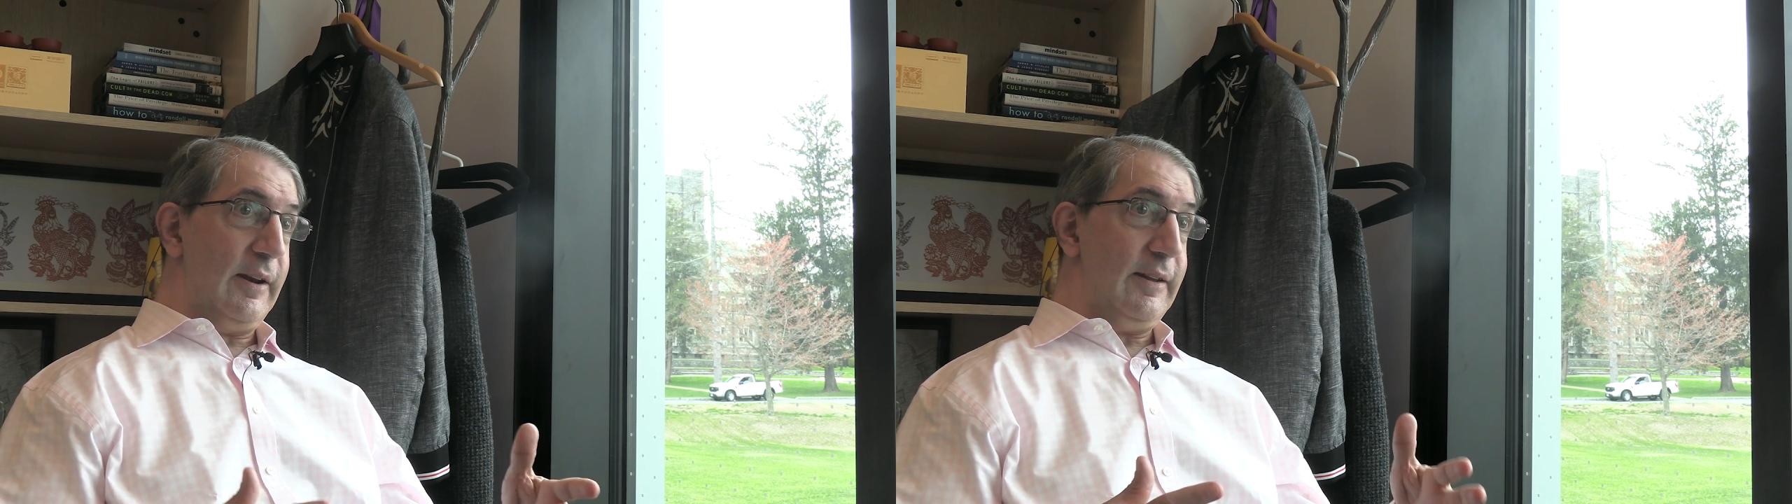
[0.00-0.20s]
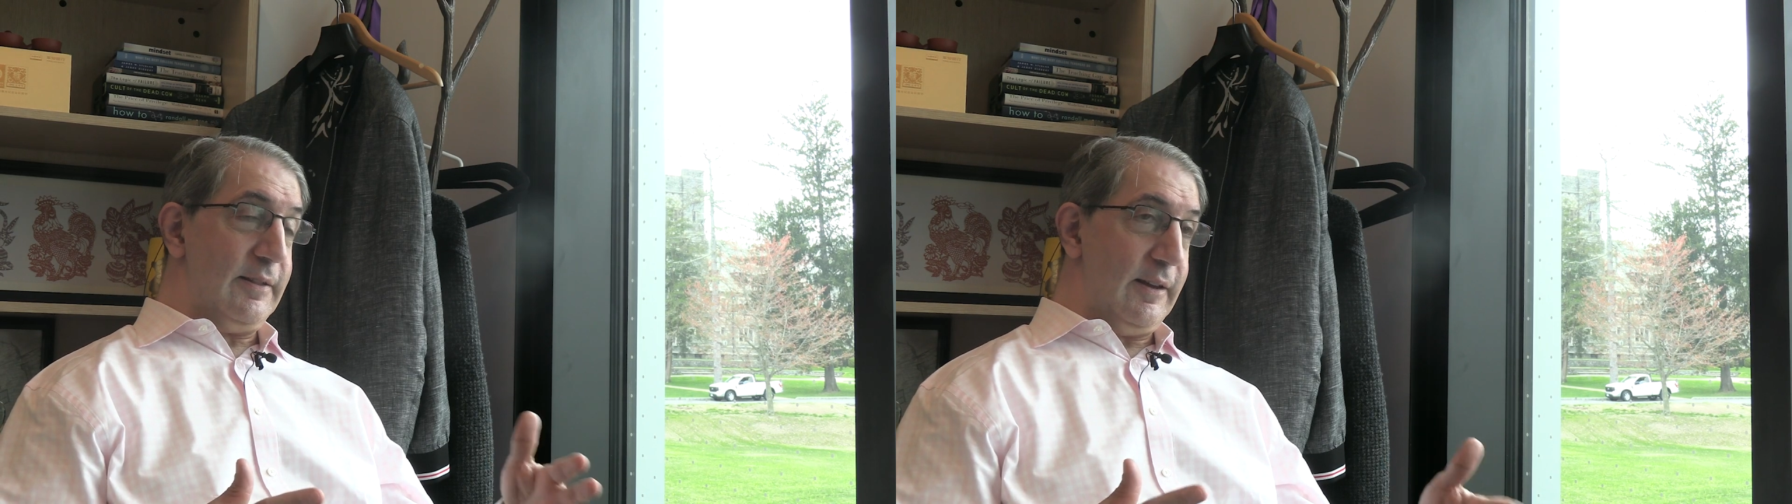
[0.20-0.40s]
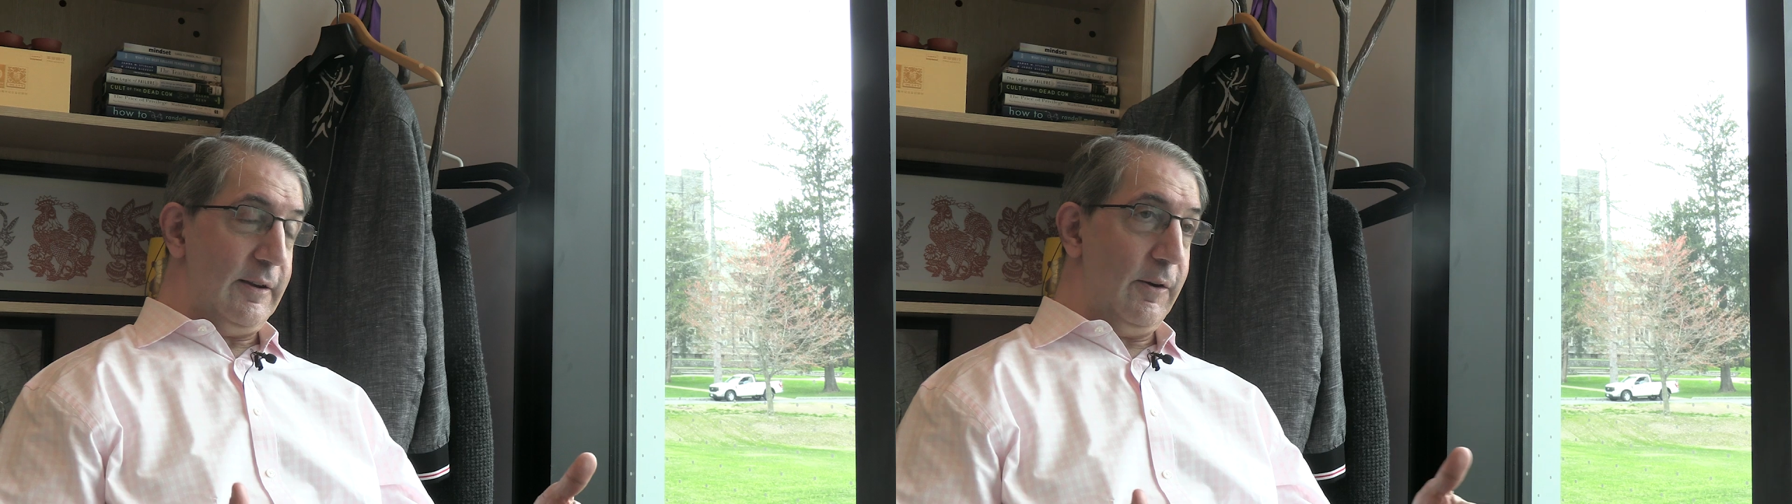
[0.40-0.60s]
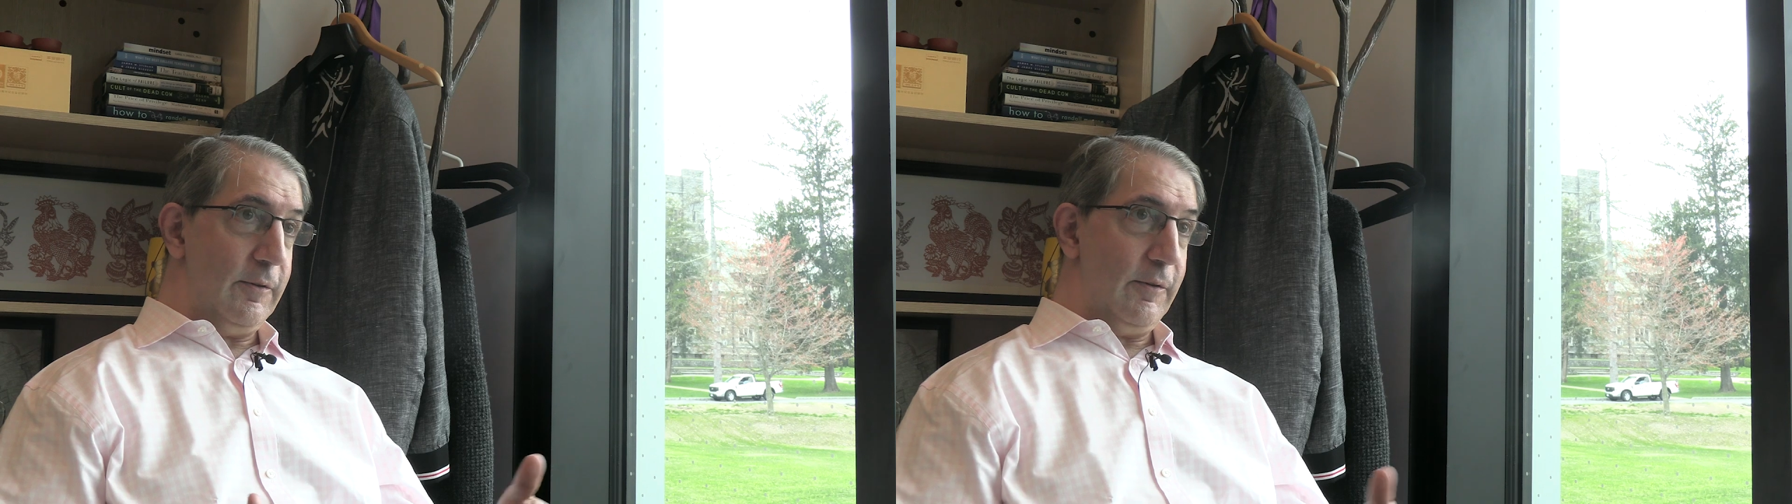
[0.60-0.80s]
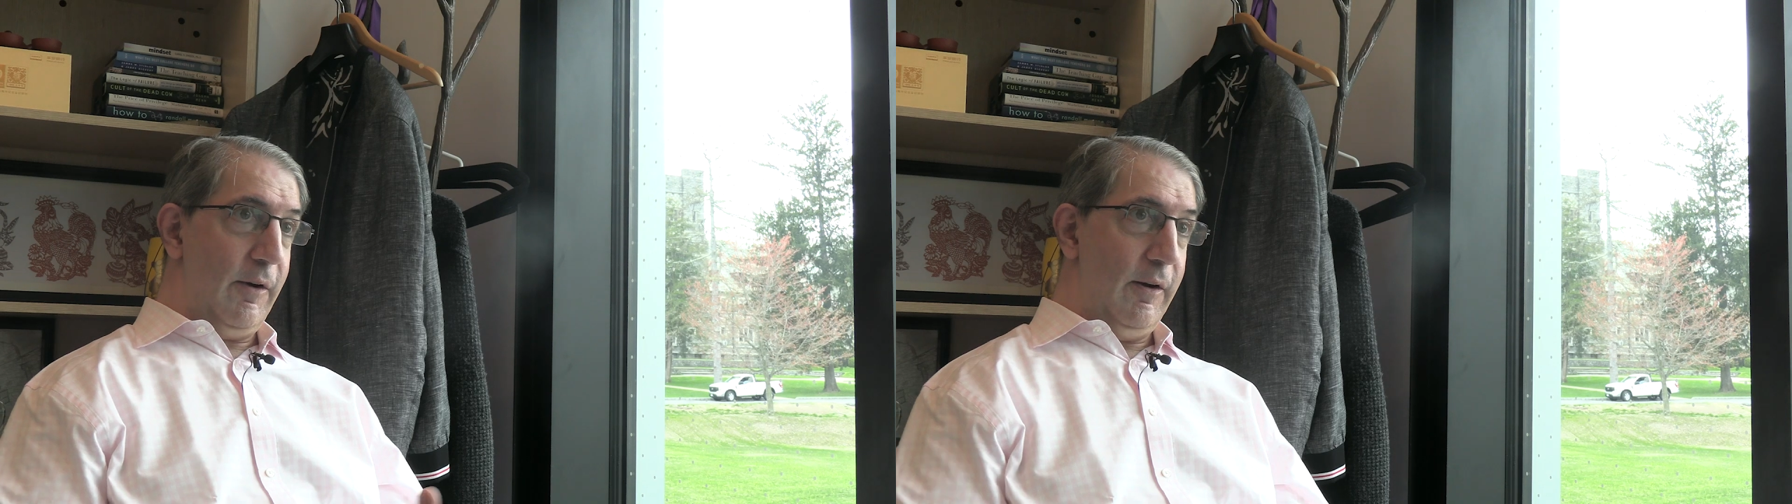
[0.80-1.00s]
anything go
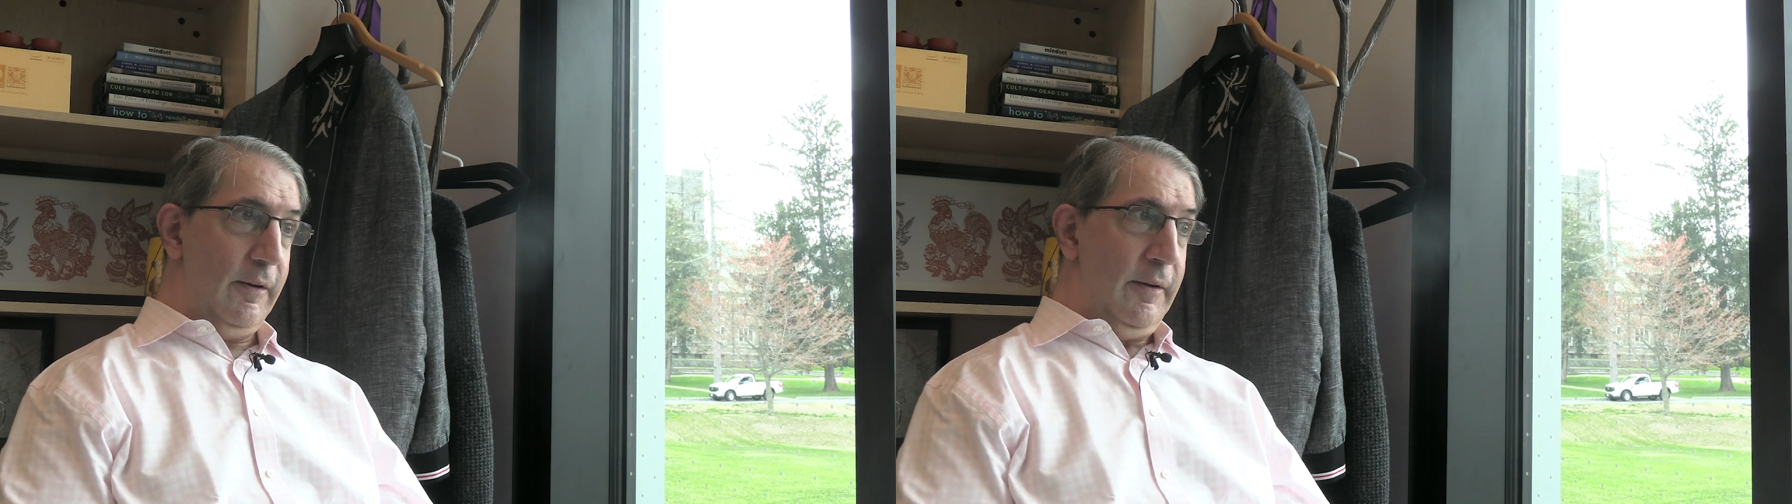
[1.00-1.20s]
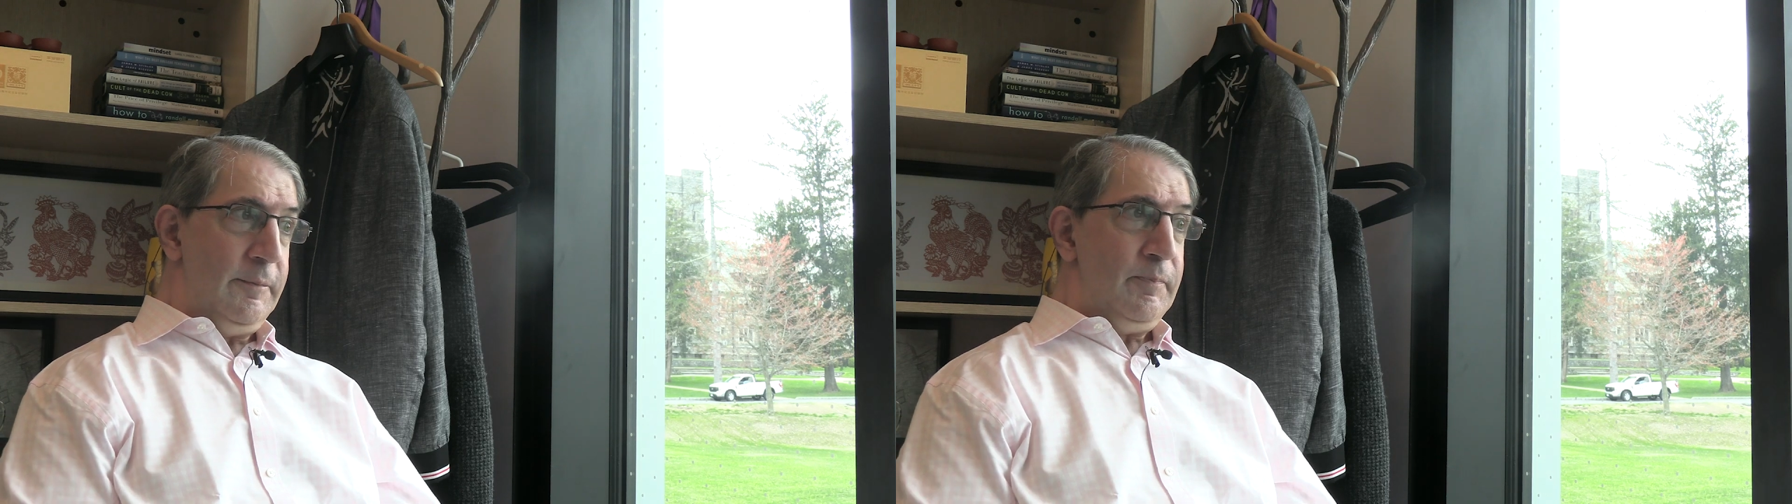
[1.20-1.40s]
wrong.